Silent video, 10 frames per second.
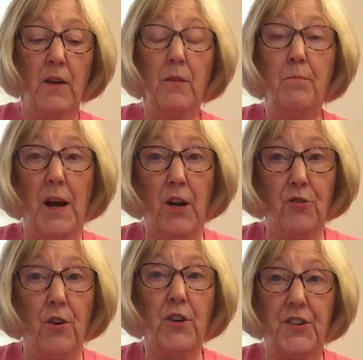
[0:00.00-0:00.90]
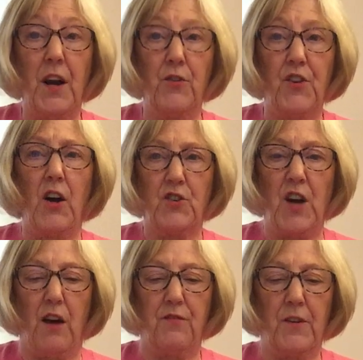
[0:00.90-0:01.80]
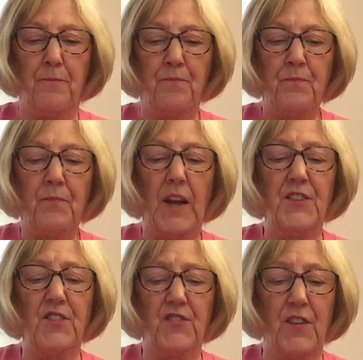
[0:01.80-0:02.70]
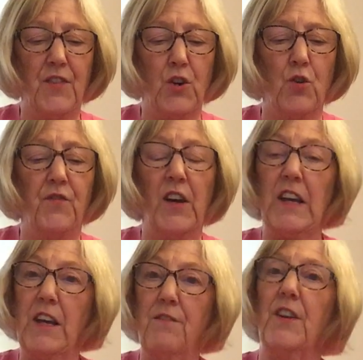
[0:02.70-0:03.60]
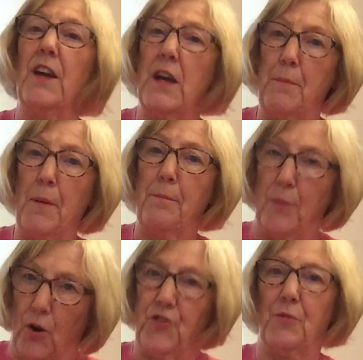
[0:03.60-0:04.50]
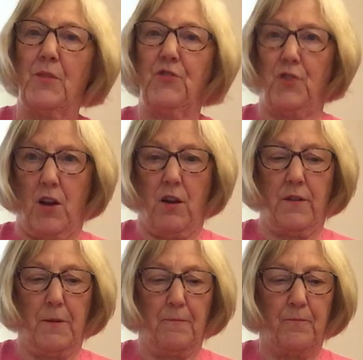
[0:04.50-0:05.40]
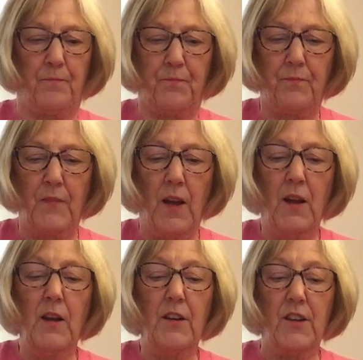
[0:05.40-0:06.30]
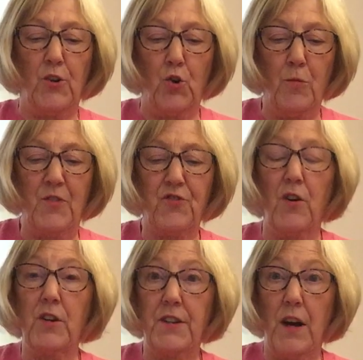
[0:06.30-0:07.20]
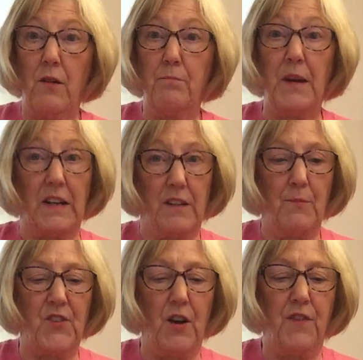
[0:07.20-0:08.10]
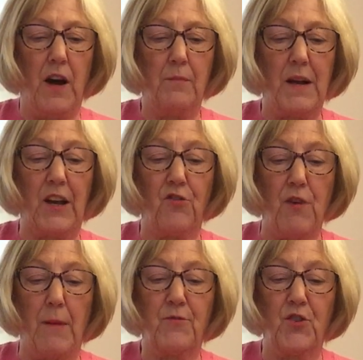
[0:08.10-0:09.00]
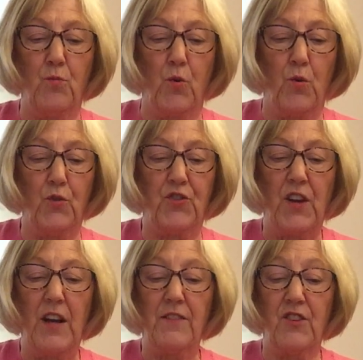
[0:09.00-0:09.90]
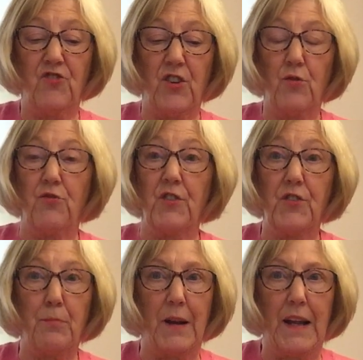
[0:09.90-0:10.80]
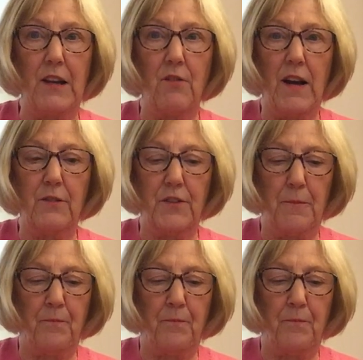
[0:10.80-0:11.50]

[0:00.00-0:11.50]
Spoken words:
But crocodiles are tough. It is difficult for even a hippopotamus to hurt them. The enormous crocodile picked himself up and crept towards the children's playground.